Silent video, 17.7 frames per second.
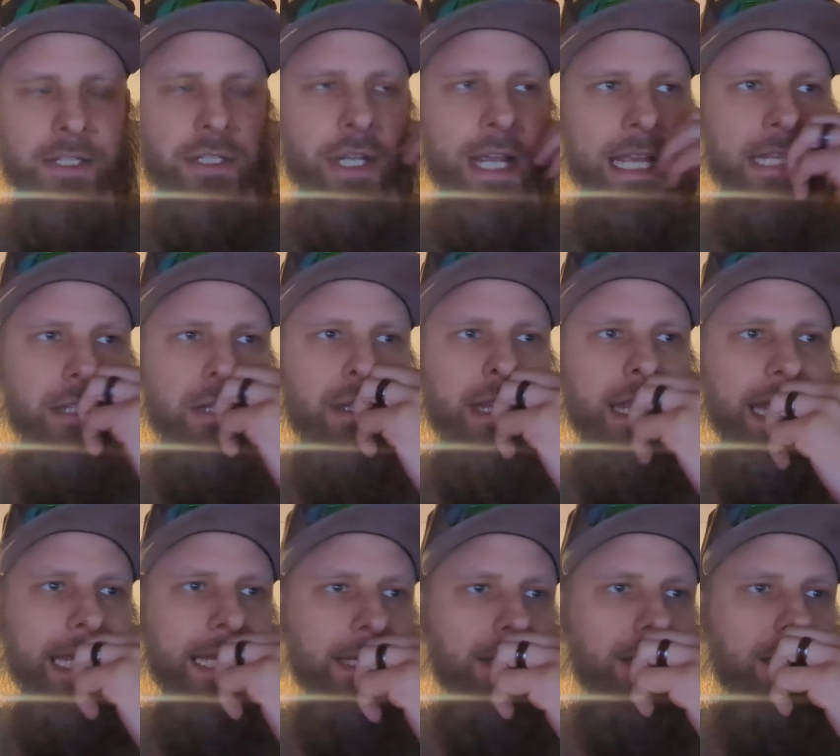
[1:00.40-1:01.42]
changed
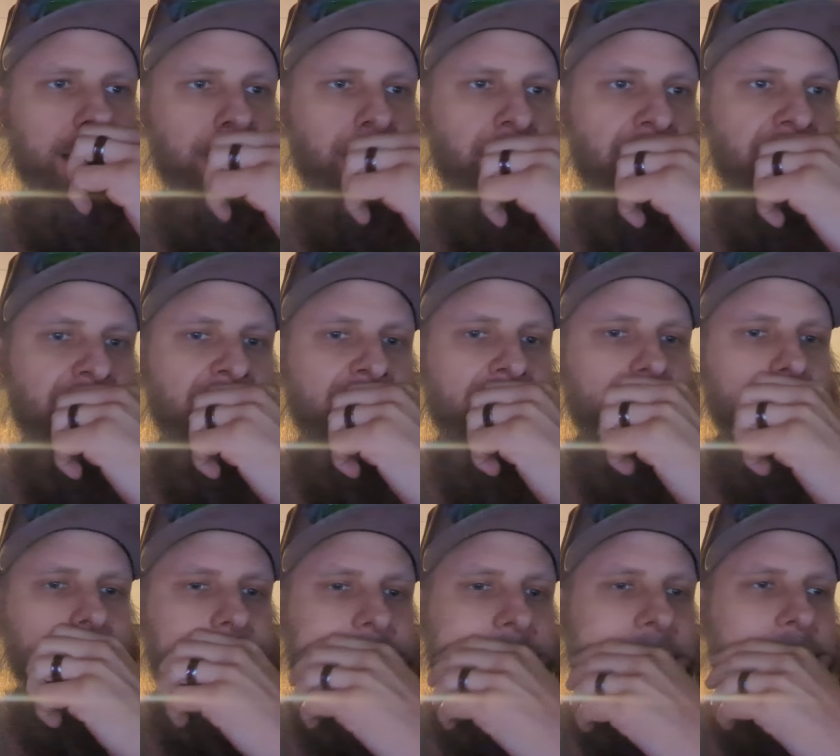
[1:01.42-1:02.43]
things.
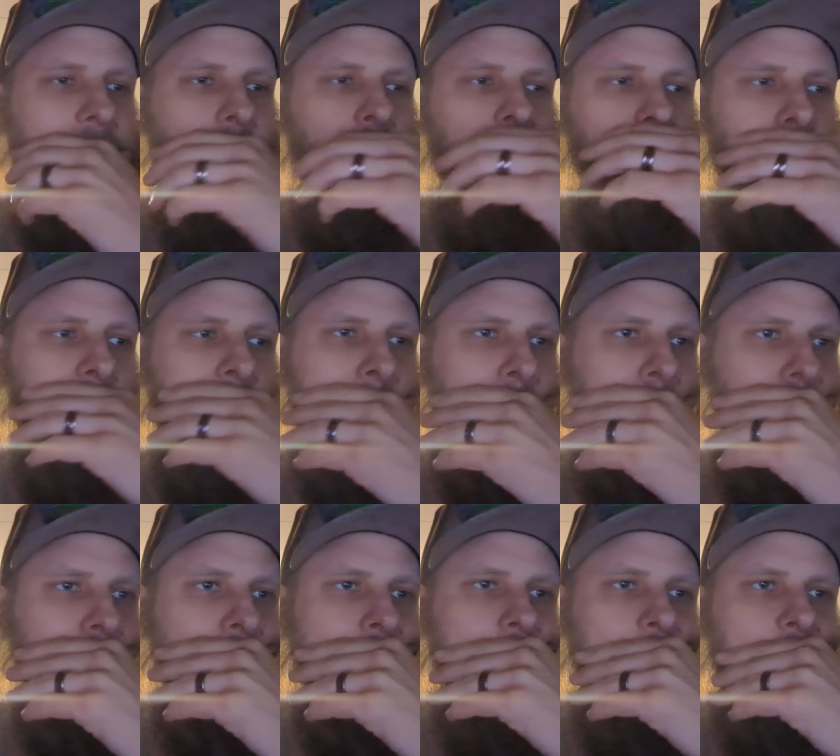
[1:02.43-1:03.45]
And now, you
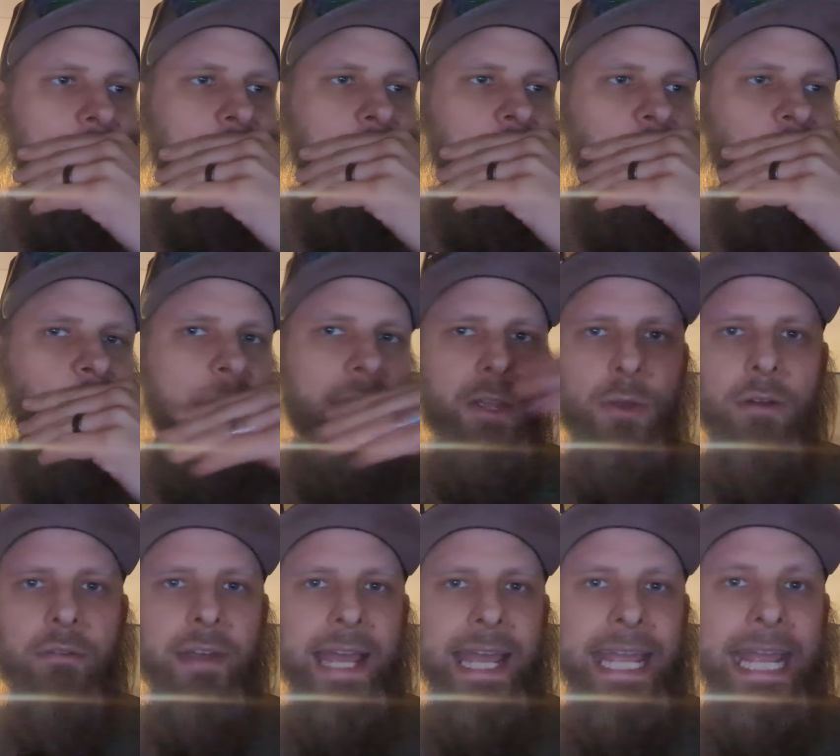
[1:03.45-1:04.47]
know, now you
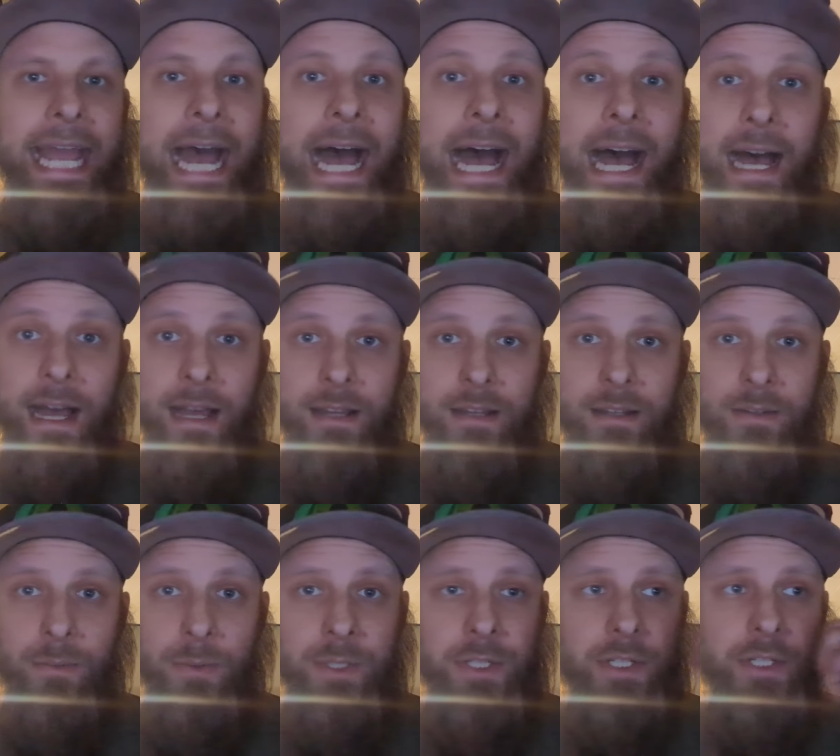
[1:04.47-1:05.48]
have AI,
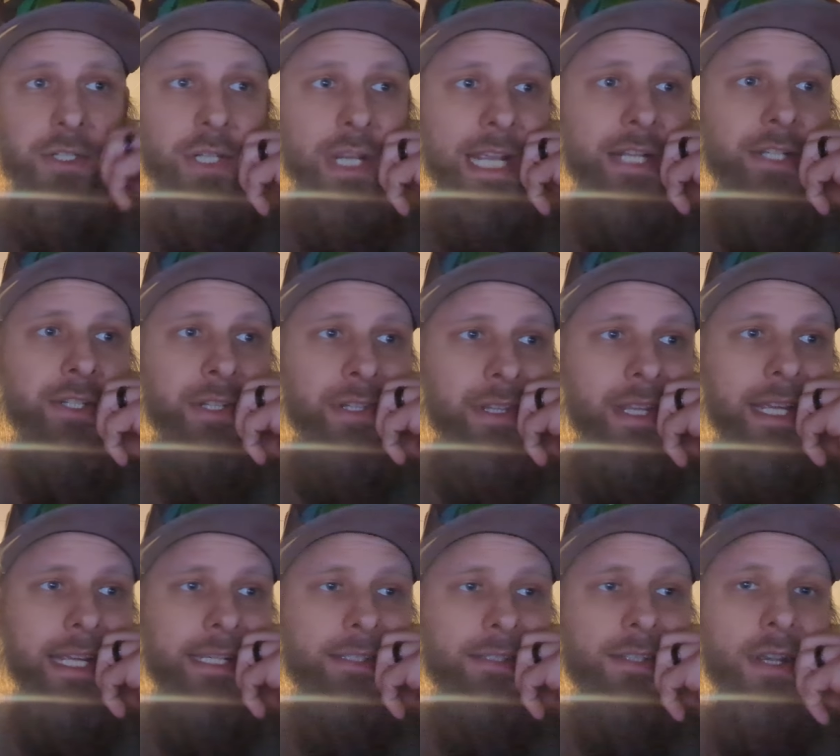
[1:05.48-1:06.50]
which is changing
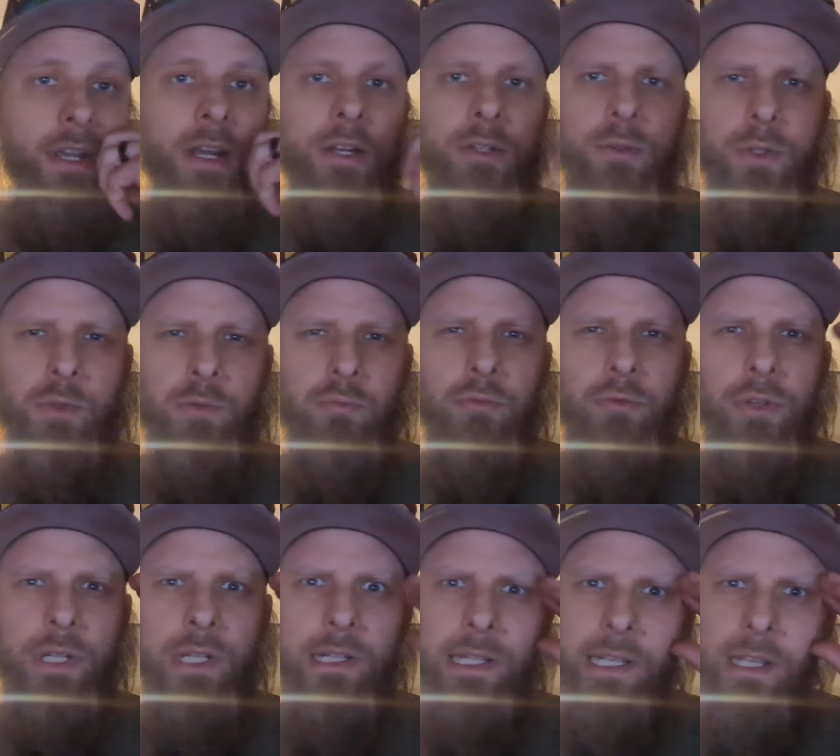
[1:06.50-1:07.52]
things. So it's
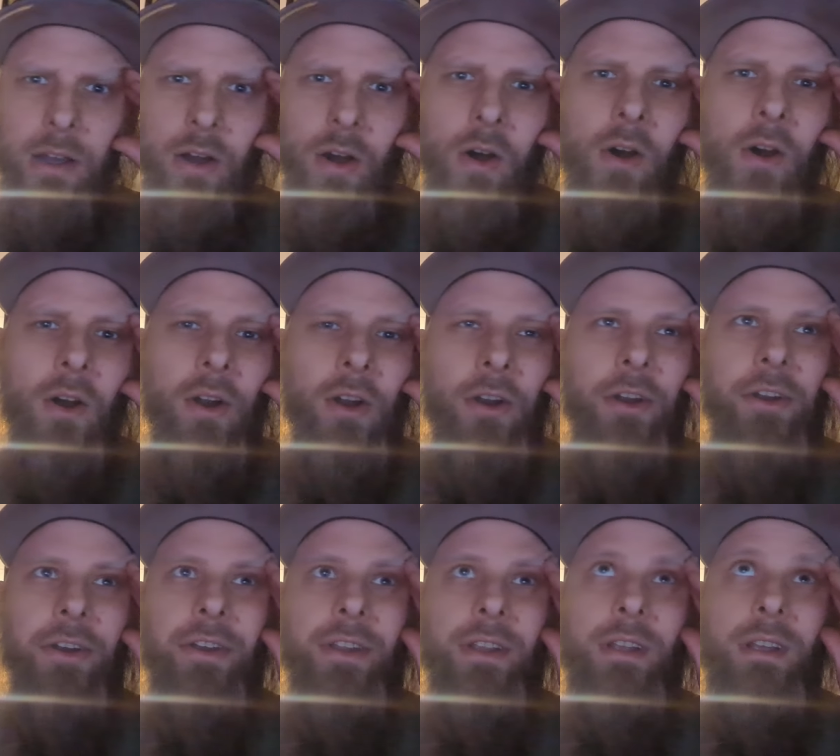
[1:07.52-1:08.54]
really
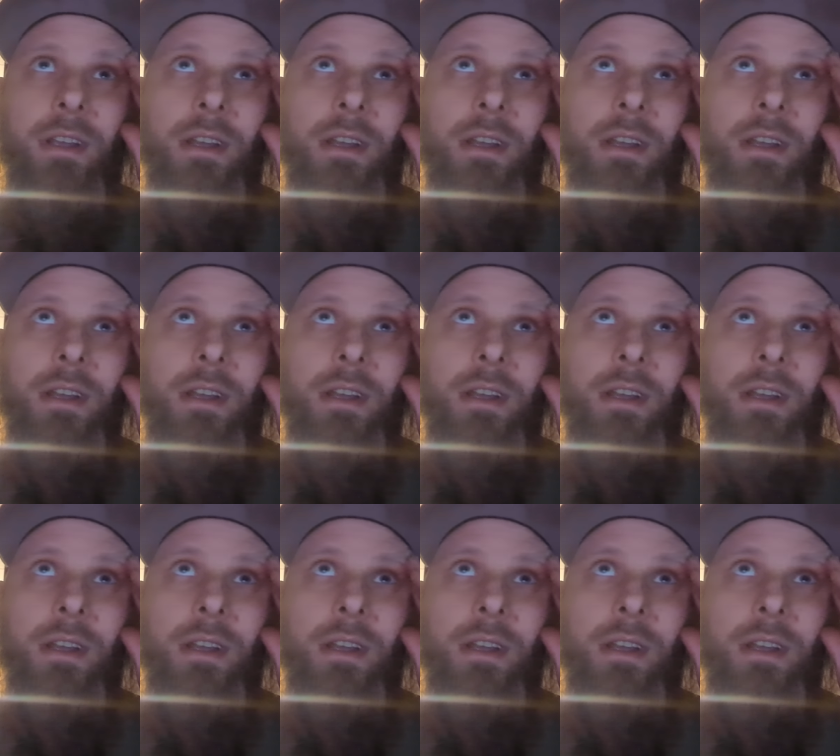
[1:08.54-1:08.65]
hard.